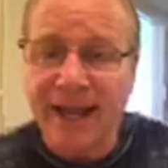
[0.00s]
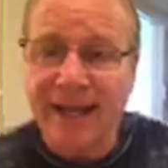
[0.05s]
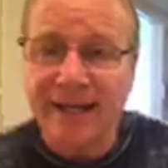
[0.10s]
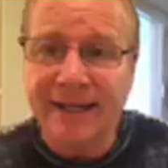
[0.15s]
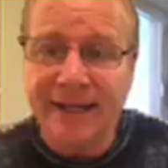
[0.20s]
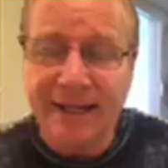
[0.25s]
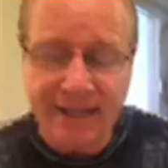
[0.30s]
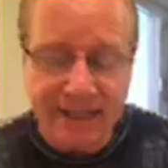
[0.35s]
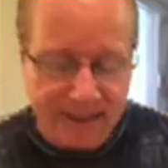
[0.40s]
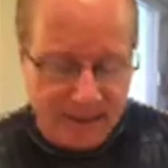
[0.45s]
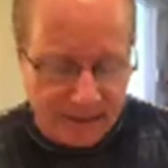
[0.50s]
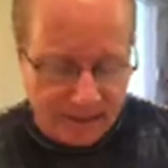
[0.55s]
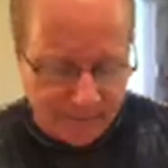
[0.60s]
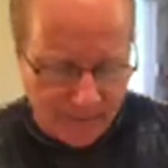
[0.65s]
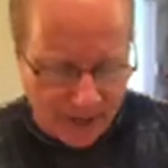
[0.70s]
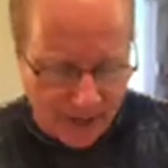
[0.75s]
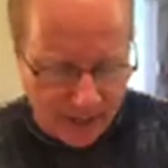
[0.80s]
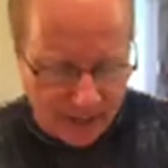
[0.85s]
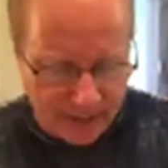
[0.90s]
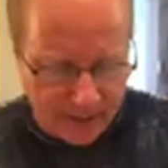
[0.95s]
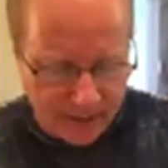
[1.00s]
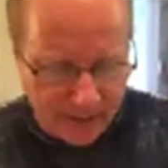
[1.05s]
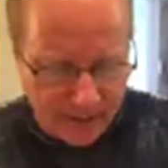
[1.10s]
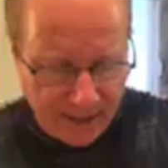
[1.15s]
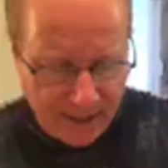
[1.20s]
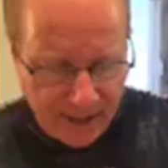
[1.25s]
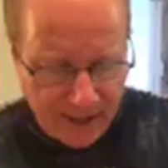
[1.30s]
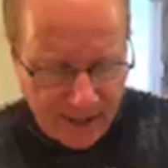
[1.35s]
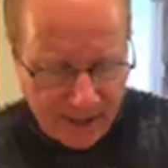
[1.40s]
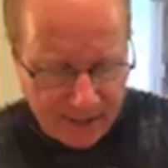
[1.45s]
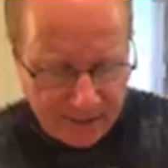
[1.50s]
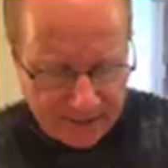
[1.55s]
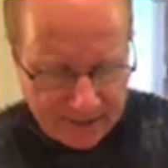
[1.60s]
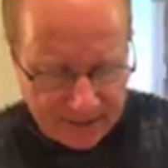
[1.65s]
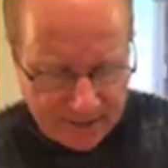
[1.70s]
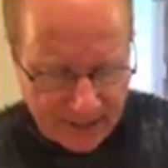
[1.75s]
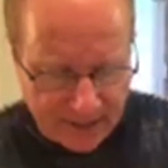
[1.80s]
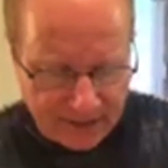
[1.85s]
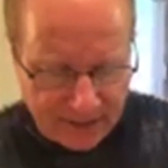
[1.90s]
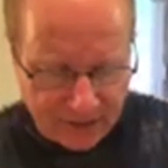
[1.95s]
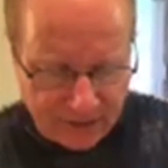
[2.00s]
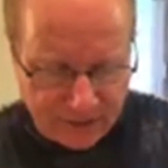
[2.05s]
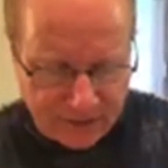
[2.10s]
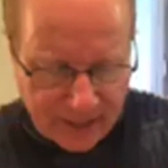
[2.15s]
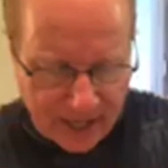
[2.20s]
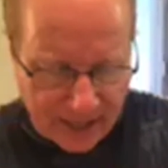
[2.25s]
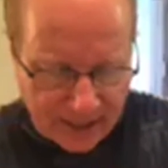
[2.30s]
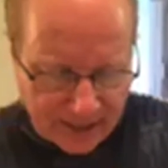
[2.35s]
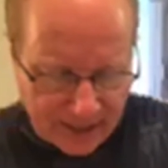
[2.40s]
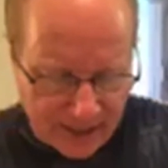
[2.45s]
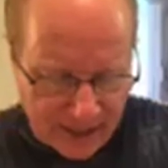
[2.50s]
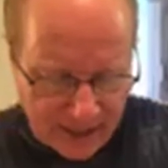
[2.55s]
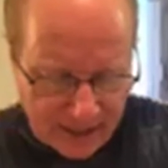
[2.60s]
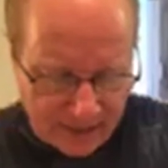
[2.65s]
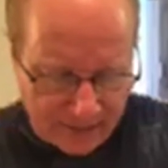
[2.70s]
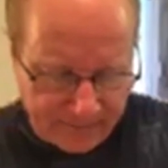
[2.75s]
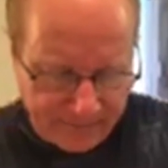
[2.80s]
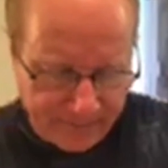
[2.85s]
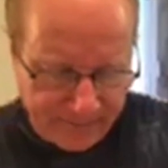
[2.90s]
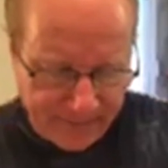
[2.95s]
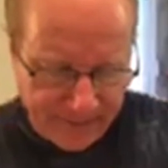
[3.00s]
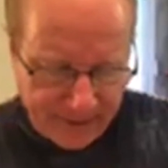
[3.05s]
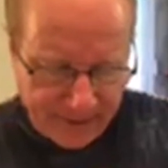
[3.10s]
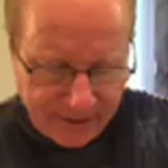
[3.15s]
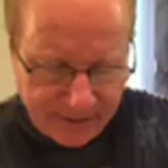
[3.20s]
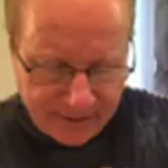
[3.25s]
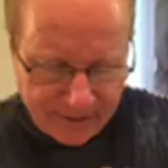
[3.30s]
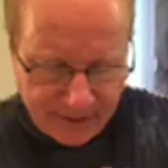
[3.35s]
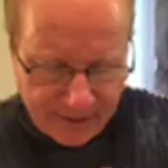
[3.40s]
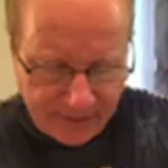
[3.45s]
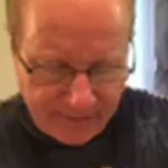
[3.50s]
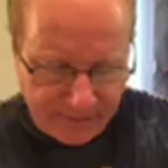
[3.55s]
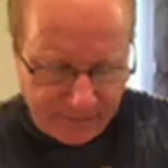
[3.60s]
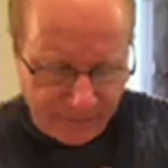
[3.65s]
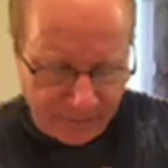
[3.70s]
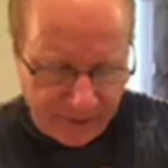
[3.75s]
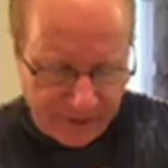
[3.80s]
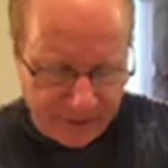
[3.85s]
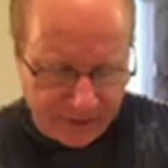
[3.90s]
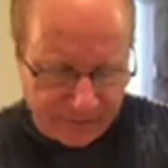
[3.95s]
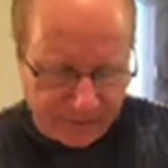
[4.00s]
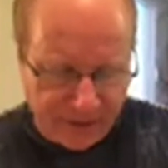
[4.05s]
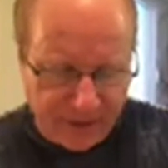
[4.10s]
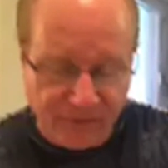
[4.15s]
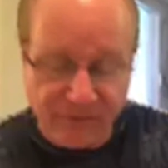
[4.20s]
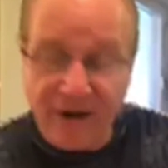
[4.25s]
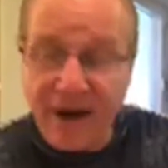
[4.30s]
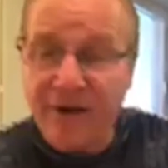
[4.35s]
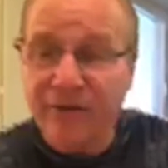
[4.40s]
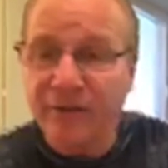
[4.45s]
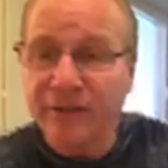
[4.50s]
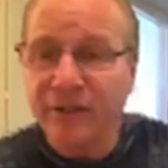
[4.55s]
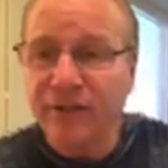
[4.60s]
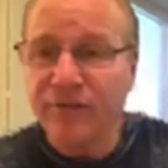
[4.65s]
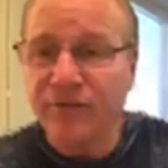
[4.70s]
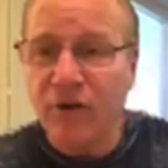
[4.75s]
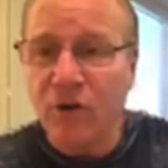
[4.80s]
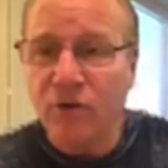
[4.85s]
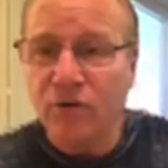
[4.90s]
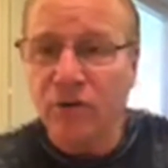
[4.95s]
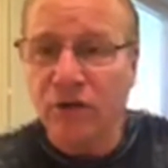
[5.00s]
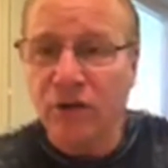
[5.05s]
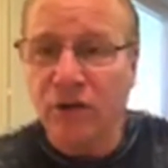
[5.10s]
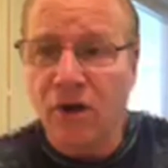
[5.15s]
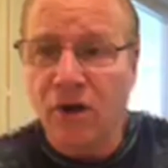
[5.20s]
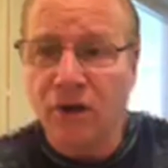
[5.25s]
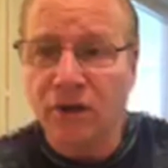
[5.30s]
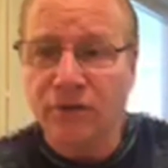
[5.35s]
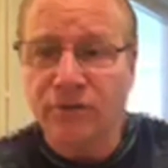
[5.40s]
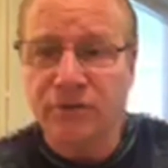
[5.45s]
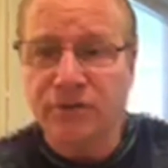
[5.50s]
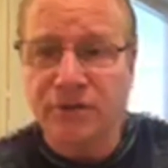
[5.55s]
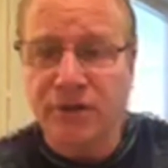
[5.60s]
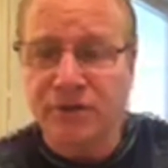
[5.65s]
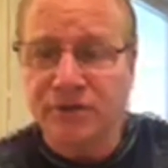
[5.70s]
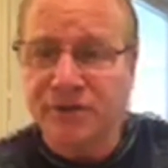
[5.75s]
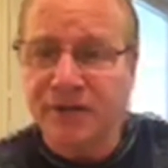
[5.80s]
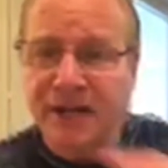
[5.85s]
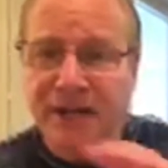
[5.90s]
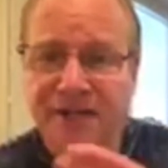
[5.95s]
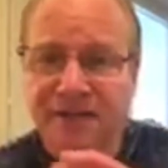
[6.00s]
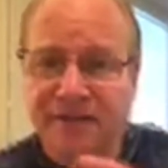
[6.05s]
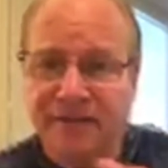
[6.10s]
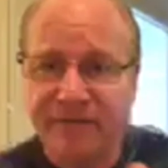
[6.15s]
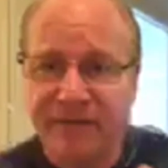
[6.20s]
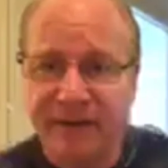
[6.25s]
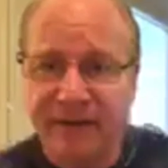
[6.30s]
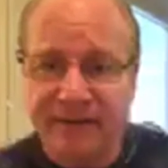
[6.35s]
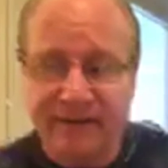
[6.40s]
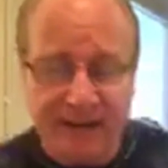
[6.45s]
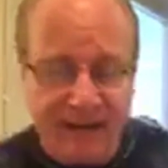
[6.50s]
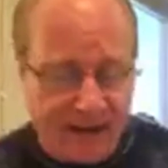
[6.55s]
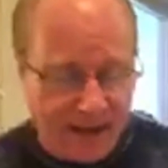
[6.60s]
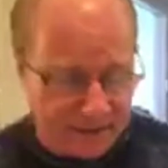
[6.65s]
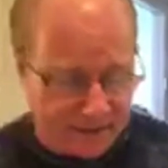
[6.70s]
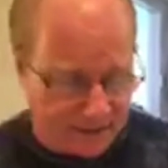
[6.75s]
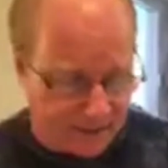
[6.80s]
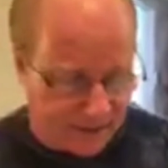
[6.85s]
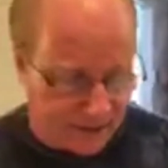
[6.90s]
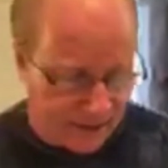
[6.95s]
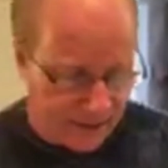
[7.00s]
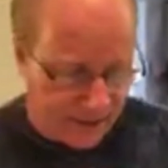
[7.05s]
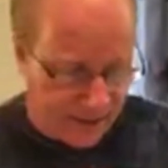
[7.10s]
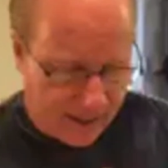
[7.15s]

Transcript: nespinecenter.com, 1043 Raritan Road, Clark, New Jersey. You guys are fantastic.